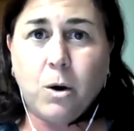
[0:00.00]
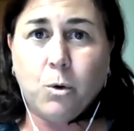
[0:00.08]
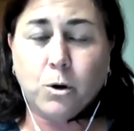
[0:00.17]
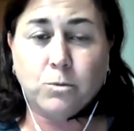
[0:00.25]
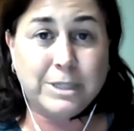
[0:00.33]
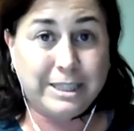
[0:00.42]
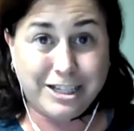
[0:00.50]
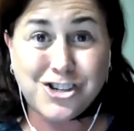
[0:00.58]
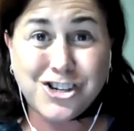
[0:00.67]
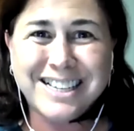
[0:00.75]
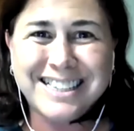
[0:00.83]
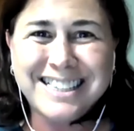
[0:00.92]
or
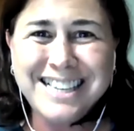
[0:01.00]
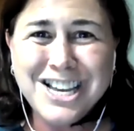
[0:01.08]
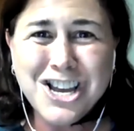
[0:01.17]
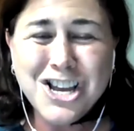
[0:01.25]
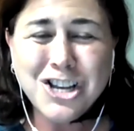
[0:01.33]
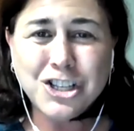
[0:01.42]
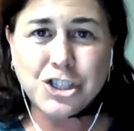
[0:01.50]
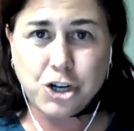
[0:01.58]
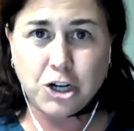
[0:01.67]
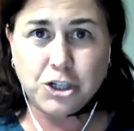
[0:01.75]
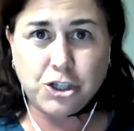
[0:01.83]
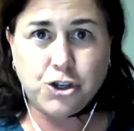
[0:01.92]
religion
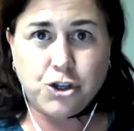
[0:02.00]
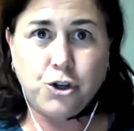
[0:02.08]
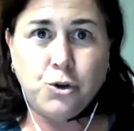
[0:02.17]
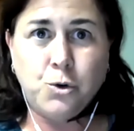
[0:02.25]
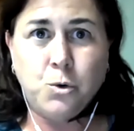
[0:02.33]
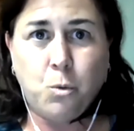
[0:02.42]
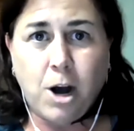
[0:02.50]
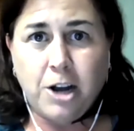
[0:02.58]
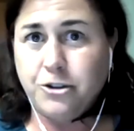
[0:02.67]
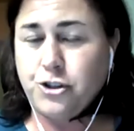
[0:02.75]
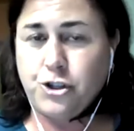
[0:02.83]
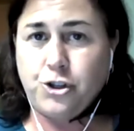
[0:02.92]
starts to
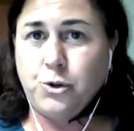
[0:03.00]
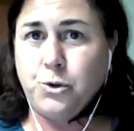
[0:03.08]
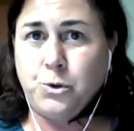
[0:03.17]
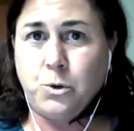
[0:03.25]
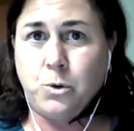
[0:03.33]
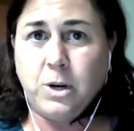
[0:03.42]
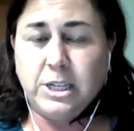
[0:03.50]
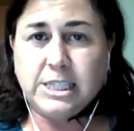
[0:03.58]
want to